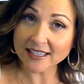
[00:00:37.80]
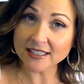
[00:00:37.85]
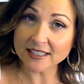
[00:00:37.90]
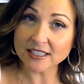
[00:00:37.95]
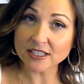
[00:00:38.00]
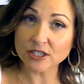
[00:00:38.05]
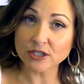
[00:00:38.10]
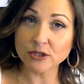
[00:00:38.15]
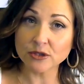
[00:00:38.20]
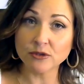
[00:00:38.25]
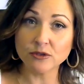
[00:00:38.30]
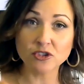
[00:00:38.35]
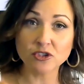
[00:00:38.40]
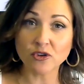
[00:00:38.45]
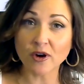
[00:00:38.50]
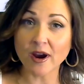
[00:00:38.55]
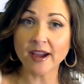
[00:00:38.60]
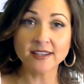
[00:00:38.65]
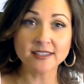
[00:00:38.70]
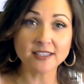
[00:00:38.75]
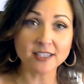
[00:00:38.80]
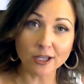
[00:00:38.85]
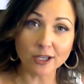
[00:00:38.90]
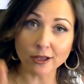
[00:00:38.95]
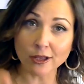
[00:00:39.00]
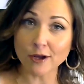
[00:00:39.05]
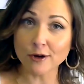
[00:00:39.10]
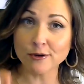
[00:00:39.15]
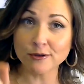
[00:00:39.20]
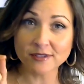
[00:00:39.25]
into trying to
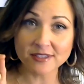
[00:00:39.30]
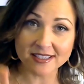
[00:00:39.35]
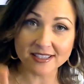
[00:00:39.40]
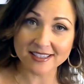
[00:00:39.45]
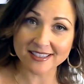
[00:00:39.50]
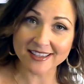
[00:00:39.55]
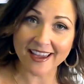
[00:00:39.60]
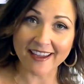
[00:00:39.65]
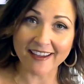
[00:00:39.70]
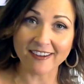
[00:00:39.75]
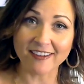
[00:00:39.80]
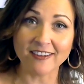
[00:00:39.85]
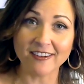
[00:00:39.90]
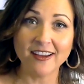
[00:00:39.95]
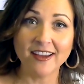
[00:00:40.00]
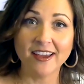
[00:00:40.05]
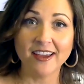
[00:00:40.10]
close the sale.